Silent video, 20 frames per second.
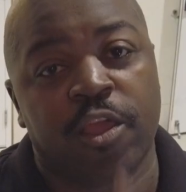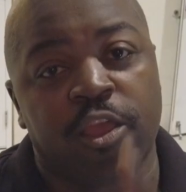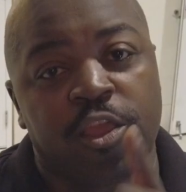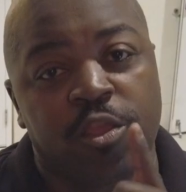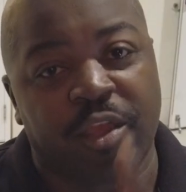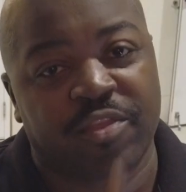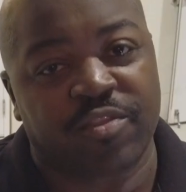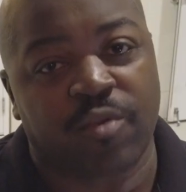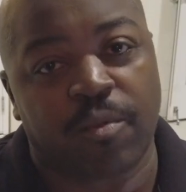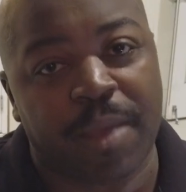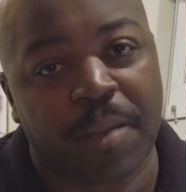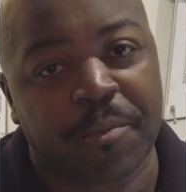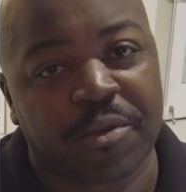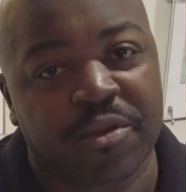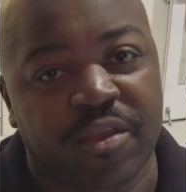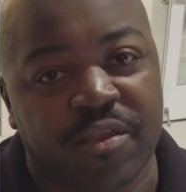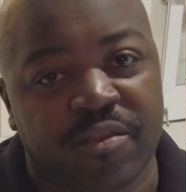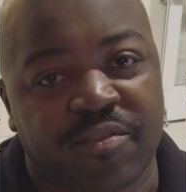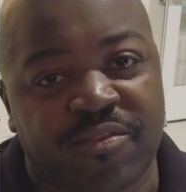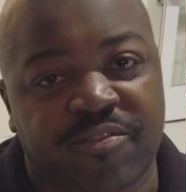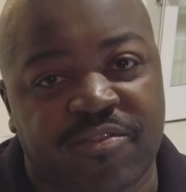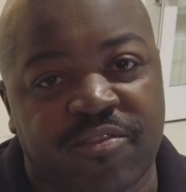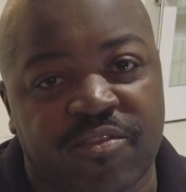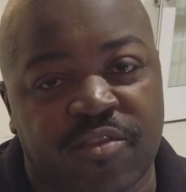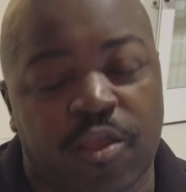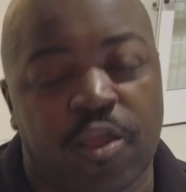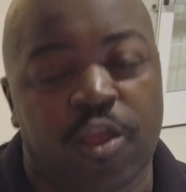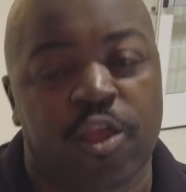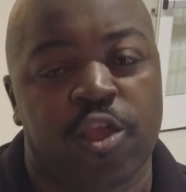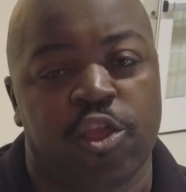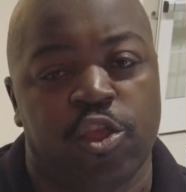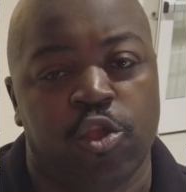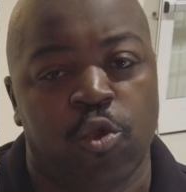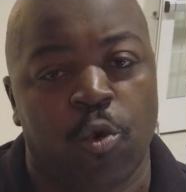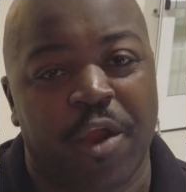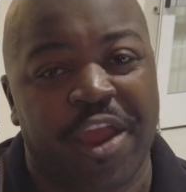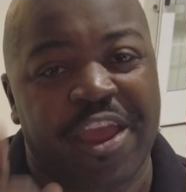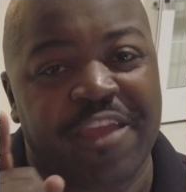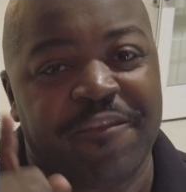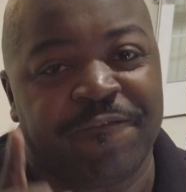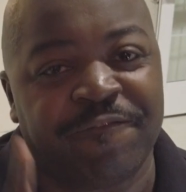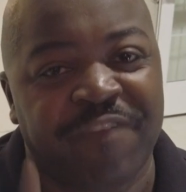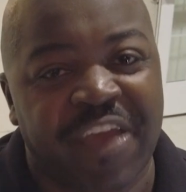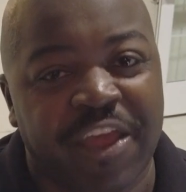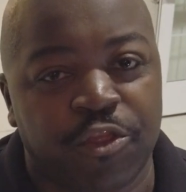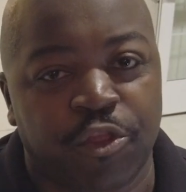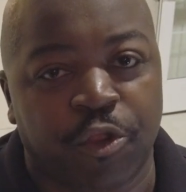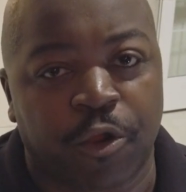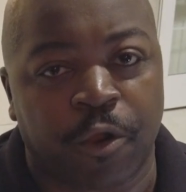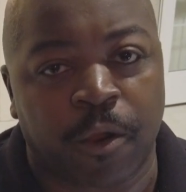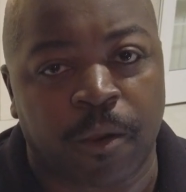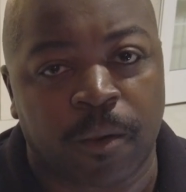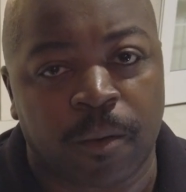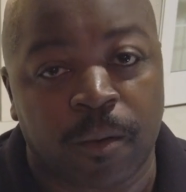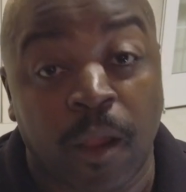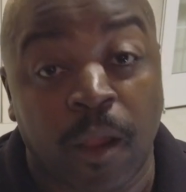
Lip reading: You have to remember this. You're a vendor,